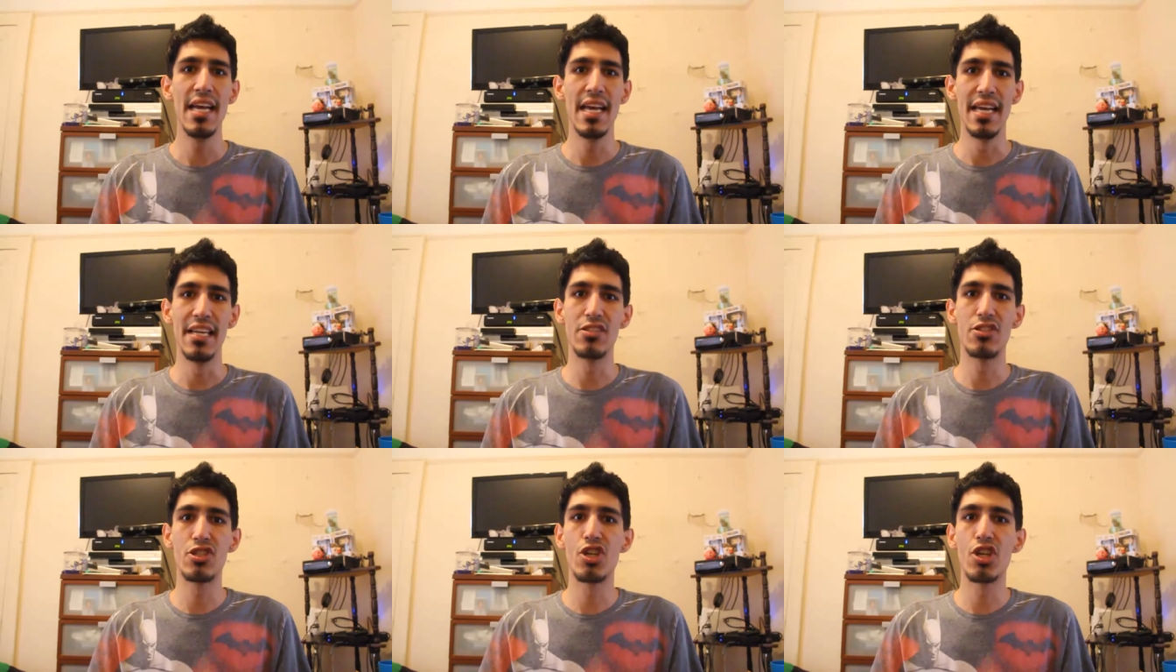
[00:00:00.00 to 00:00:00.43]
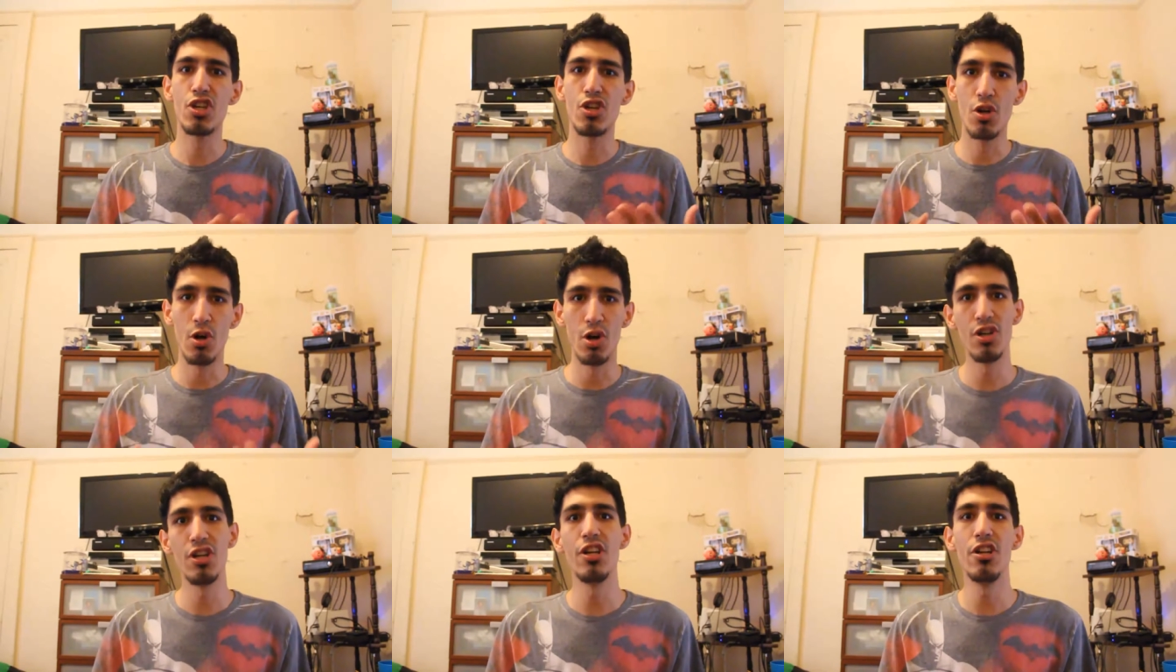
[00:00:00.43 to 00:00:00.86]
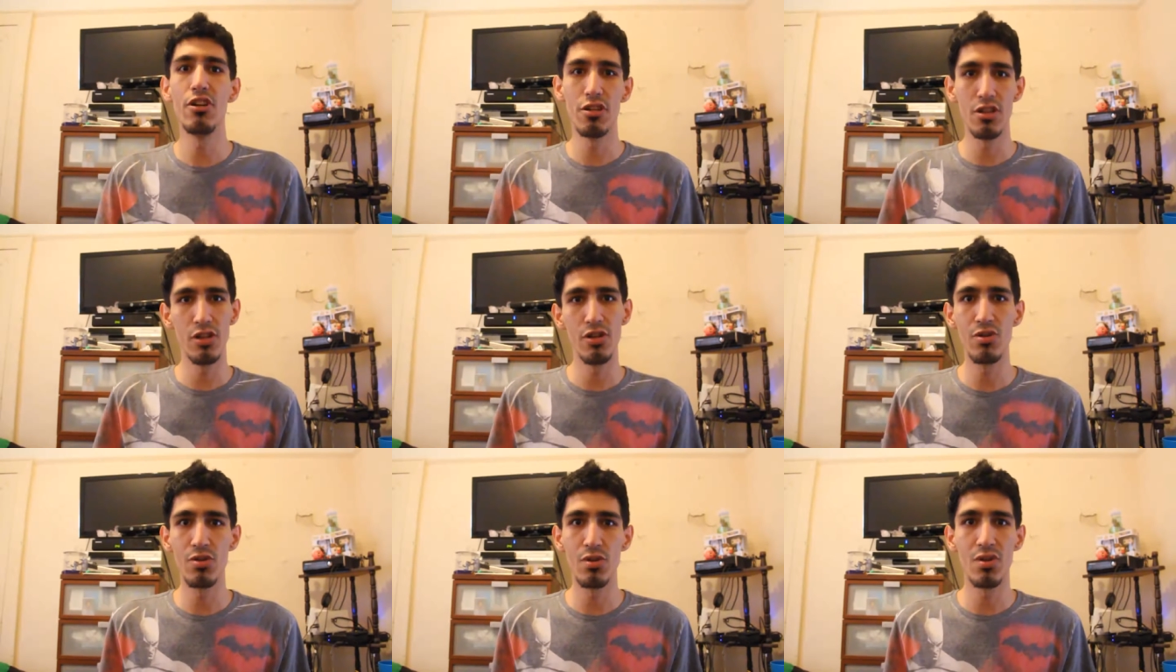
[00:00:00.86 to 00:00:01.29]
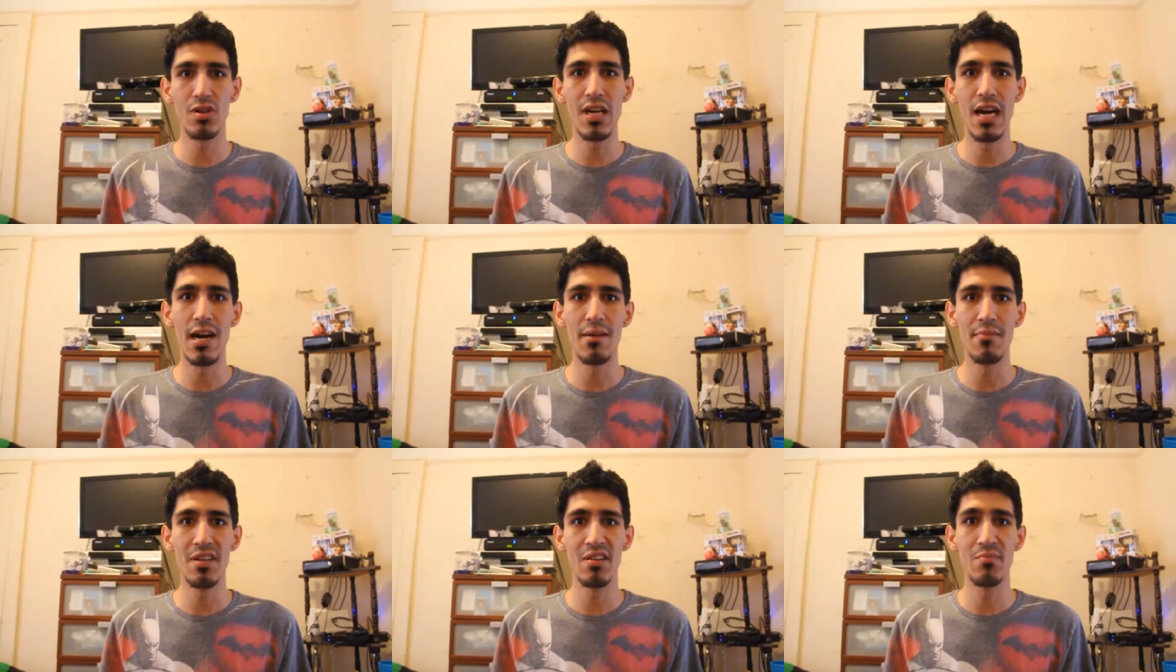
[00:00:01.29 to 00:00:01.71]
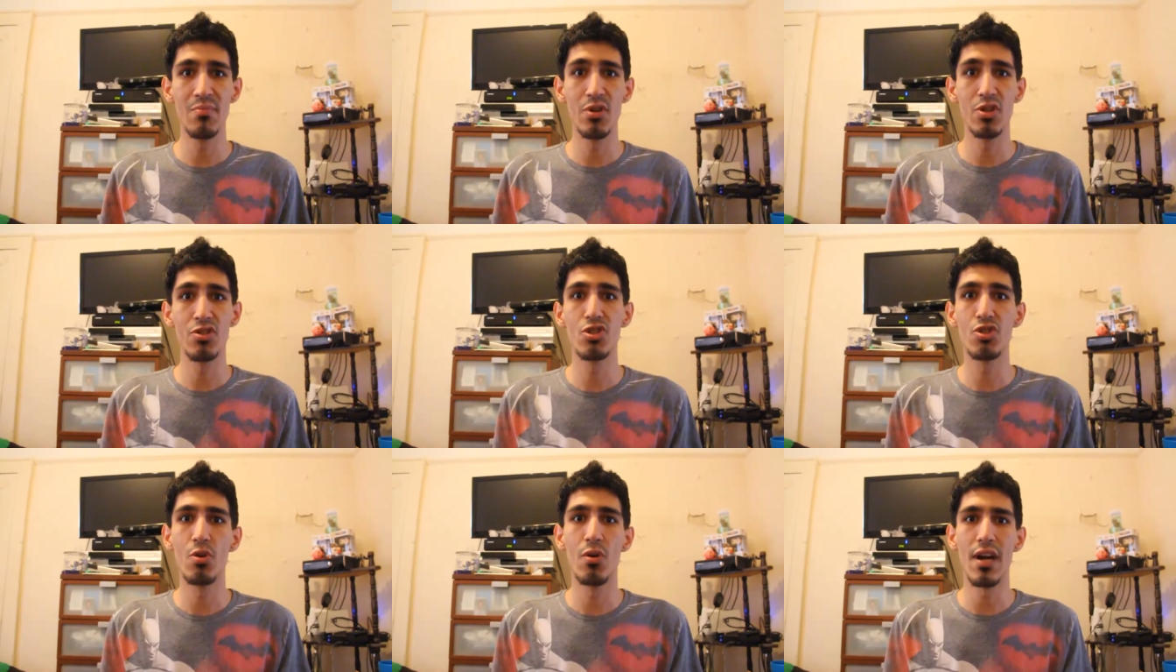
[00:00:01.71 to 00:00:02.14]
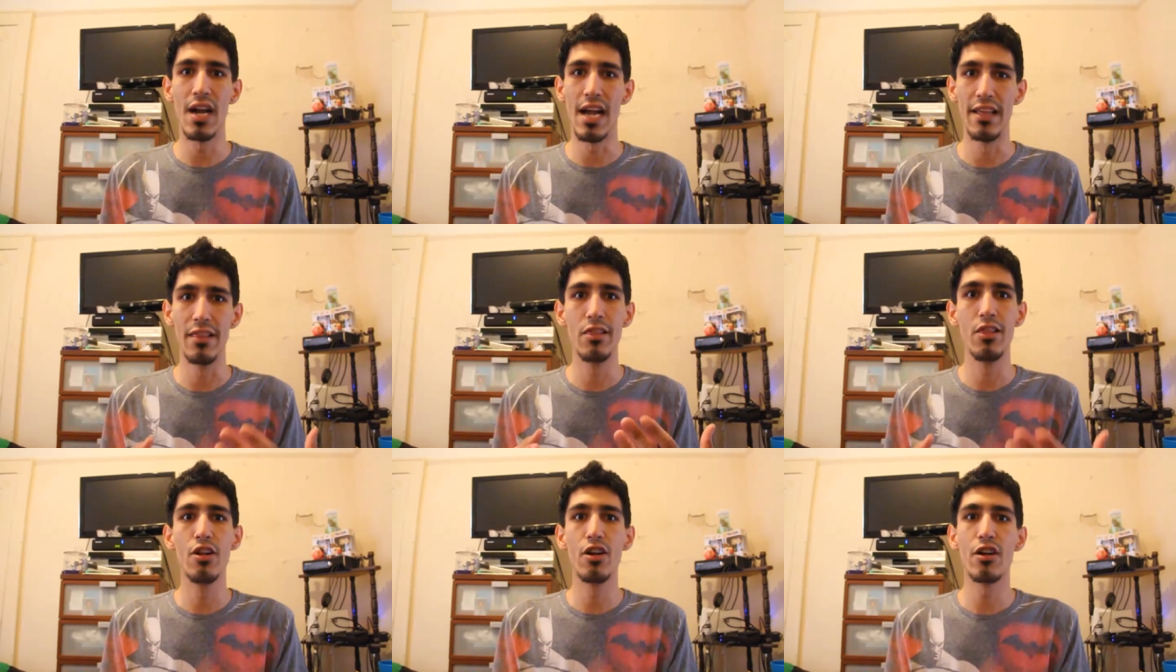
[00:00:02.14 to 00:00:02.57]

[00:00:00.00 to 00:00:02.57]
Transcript: is to go to your local comic book store and